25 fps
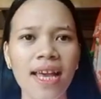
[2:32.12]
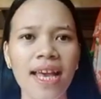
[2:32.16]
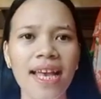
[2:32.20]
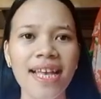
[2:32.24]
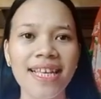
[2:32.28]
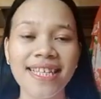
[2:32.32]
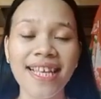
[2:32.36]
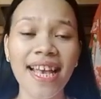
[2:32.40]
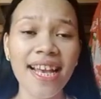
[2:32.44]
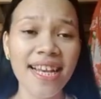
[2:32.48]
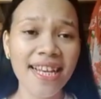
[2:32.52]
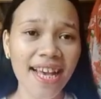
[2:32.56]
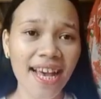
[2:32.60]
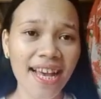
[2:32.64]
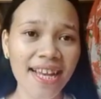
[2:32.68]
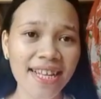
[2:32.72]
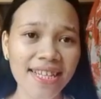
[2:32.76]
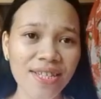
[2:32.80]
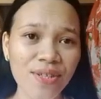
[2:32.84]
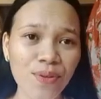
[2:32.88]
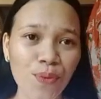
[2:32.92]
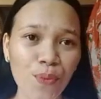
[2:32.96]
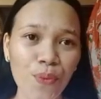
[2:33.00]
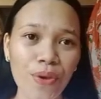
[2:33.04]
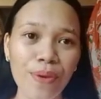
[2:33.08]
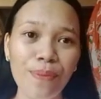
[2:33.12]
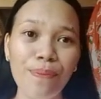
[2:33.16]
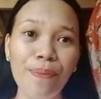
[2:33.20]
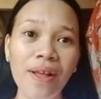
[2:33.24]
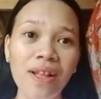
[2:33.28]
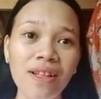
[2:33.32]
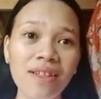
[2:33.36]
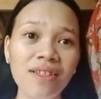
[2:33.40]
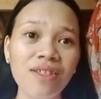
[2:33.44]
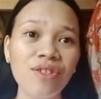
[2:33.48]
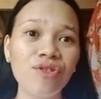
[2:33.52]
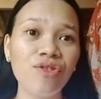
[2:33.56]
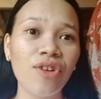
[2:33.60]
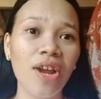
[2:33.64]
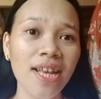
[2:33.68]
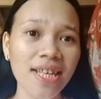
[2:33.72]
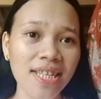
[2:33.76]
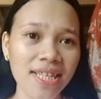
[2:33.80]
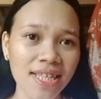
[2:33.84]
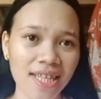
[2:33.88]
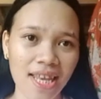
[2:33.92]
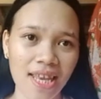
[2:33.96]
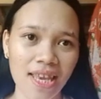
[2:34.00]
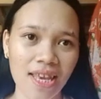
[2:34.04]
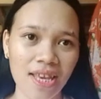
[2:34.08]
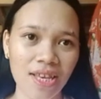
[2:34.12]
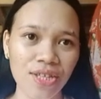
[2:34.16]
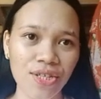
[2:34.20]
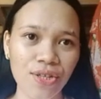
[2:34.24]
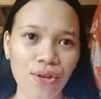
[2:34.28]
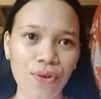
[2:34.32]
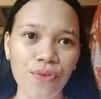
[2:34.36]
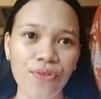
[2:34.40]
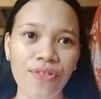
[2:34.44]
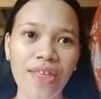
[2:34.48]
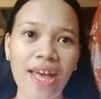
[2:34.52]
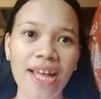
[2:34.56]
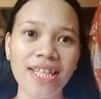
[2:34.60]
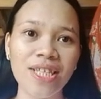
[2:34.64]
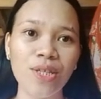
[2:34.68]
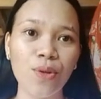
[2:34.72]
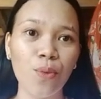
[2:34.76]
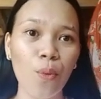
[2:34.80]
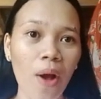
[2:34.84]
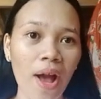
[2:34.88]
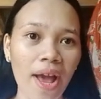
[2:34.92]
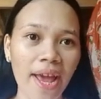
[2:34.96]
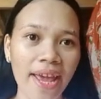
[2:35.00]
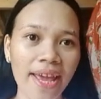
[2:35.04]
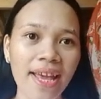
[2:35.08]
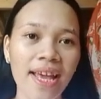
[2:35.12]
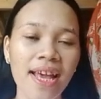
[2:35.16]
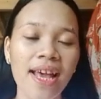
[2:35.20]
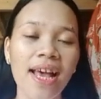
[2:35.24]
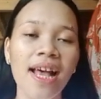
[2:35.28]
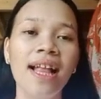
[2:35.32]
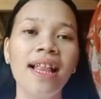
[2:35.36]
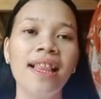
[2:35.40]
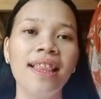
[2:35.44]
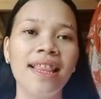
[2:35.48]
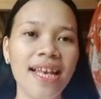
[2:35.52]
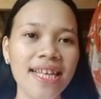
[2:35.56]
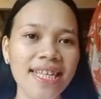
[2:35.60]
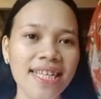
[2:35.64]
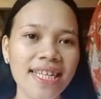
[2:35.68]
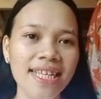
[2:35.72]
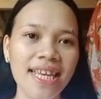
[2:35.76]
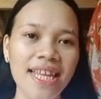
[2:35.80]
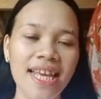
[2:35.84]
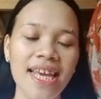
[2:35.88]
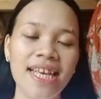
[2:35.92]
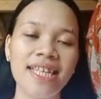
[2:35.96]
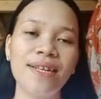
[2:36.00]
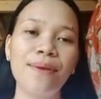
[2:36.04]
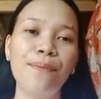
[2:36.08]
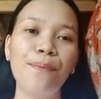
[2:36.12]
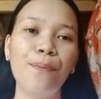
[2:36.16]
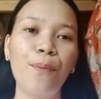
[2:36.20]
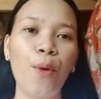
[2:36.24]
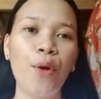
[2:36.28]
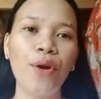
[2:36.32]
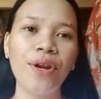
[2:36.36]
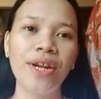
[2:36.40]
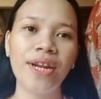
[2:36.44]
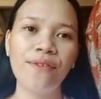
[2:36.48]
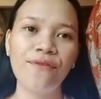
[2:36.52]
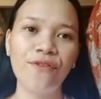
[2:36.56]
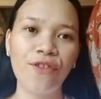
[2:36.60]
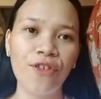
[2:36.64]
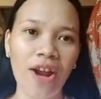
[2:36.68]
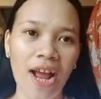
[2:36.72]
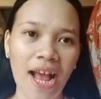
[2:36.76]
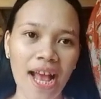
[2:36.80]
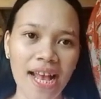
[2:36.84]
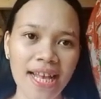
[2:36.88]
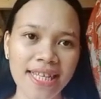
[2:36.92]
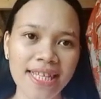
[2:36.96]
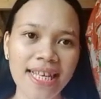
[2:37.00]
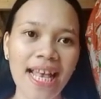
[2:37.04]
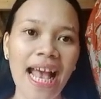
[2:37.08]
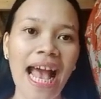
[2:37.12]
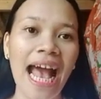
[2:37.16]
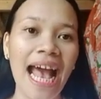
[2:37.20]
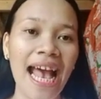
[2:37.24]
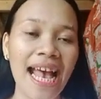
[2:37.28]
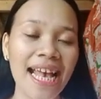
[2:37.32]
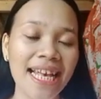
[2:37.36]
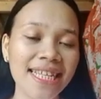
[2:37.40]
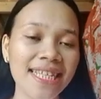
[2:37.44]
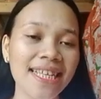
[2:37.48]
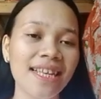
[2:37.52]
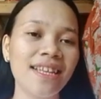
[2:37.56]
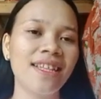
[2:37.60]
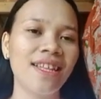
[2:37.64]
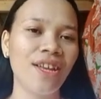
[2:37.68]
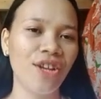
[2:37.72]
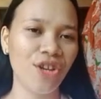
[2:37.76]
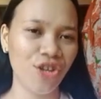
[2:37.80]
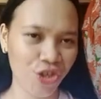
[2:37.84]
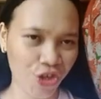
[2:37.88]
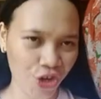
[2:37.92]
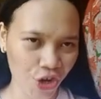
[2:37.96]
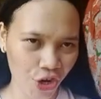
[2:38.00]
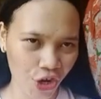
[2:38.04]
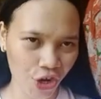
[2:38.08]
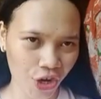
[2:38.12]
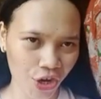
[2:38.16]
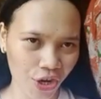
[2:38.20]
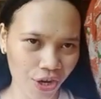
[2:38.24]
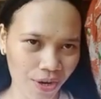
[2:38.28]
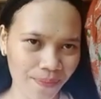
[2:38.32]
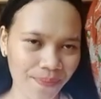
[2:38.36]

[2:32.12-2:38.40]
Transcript: Second, we build trust. So that's why listening is important for us as a teacher.